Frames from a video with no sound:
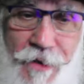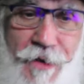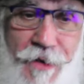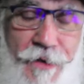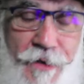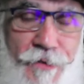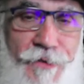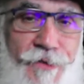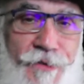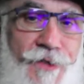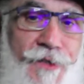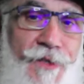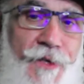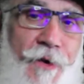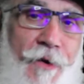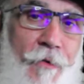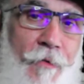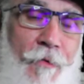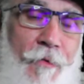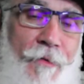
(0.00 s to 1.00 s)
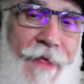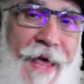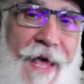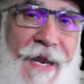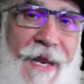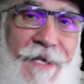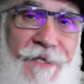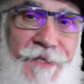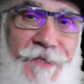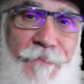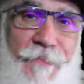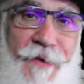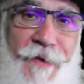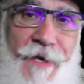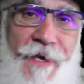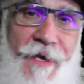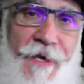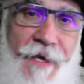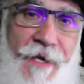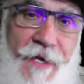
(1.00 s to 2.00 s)
So that has
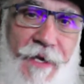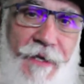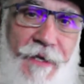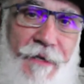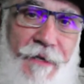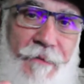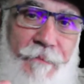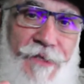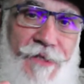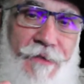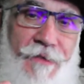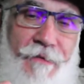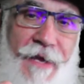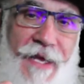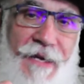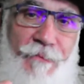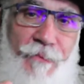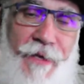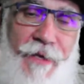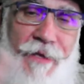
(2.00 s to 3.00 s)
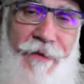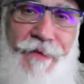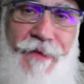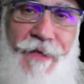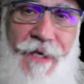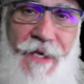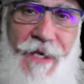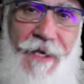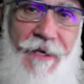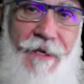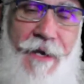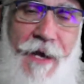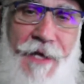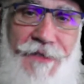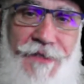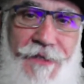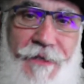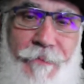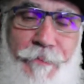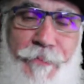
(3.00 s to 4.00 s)
been Mr. Ed with the
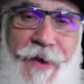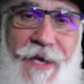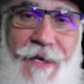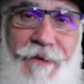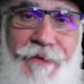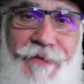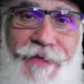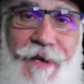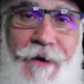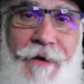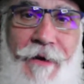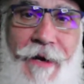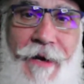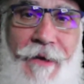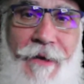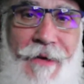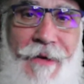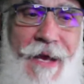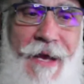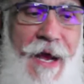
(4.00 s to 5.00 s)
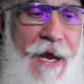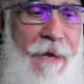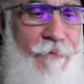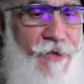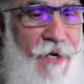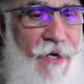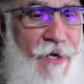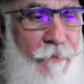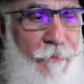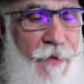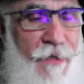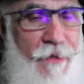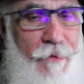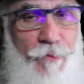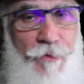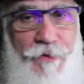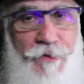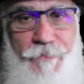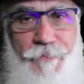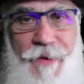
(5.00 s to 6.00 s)
Constant Companion Theory. I'm trying to be the
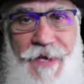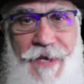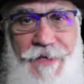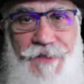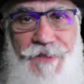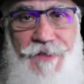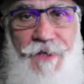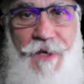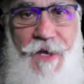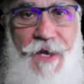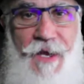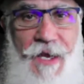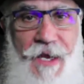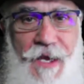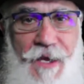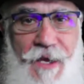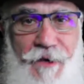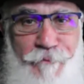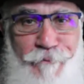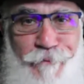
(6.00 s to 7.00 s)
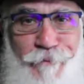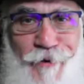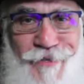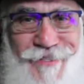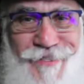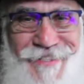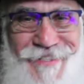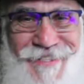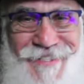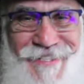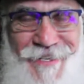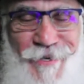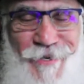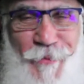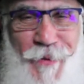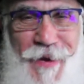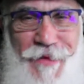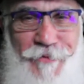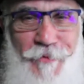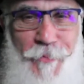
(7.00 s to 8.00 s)
world's best and first
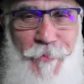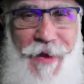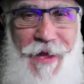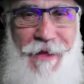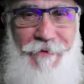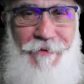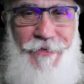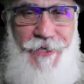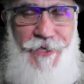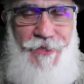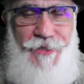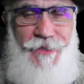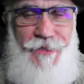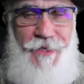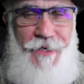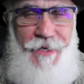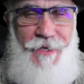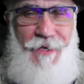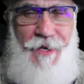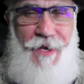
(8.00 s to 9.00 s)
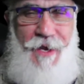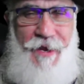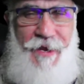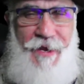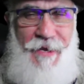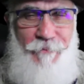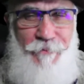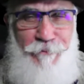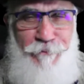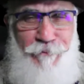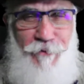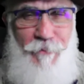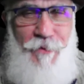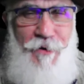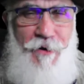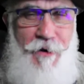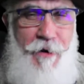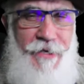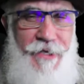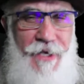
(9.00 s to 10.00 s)
xenoanthropologist. I am a former
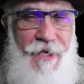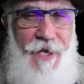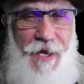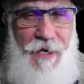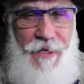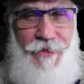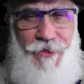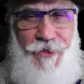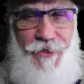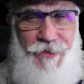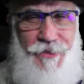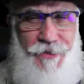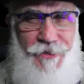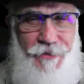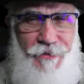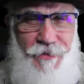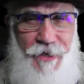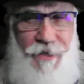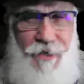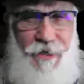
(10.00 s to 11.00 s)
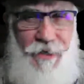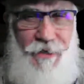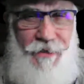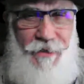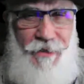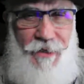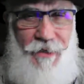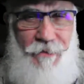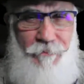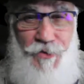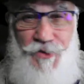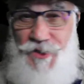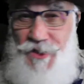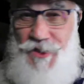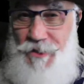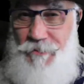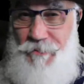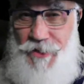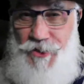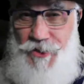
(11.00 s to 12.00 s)
archaeologist and a
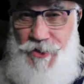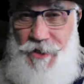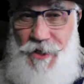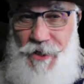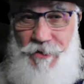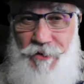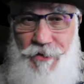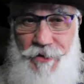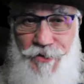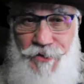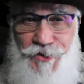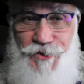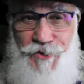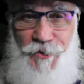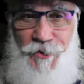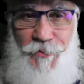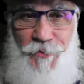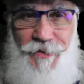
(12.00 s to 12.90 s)
museum educator. So